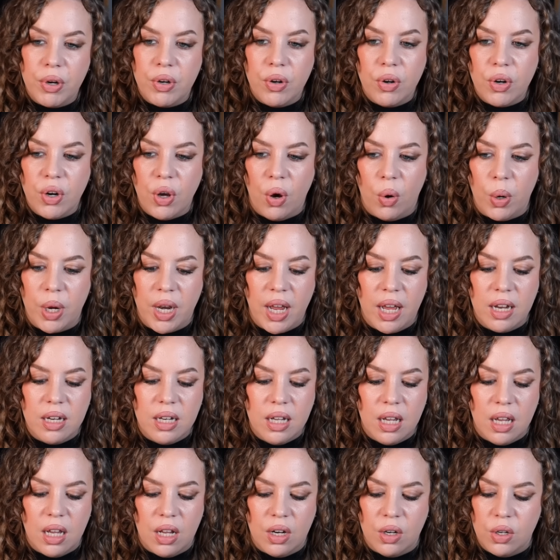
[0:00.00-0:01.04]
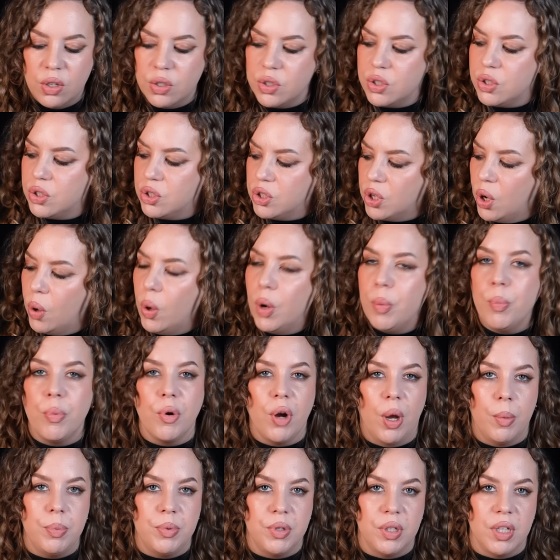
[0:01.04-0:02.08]
no, no, it had to end so
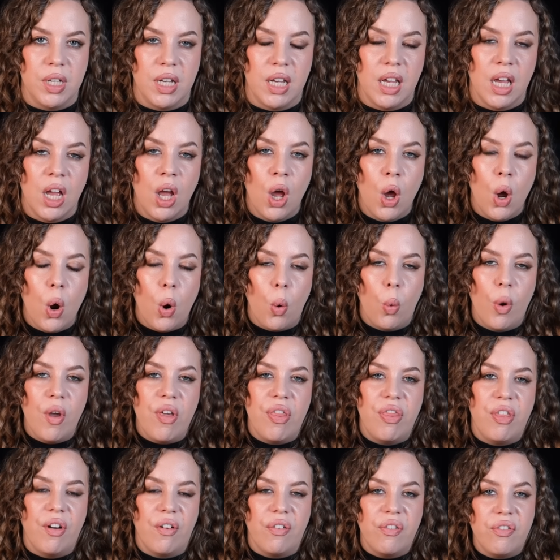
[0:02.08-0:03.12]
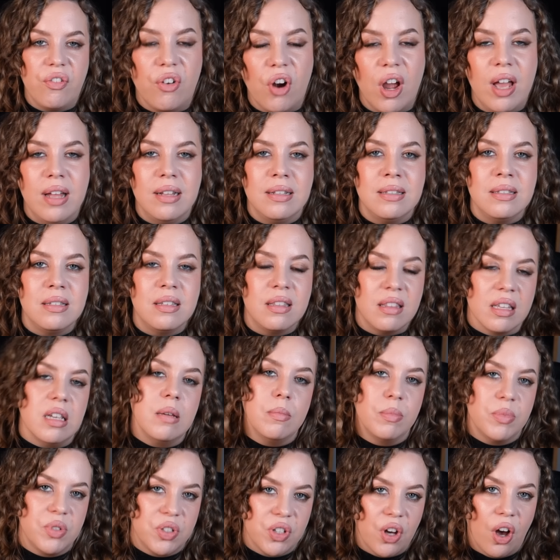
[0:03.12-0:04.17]
abruptly with the Friends
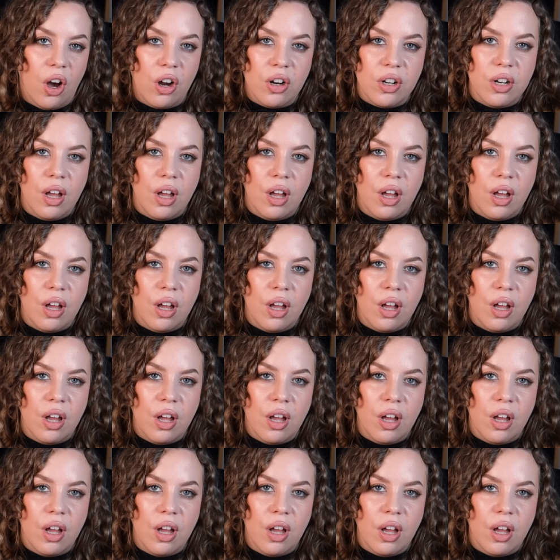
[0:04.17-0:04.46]
theme song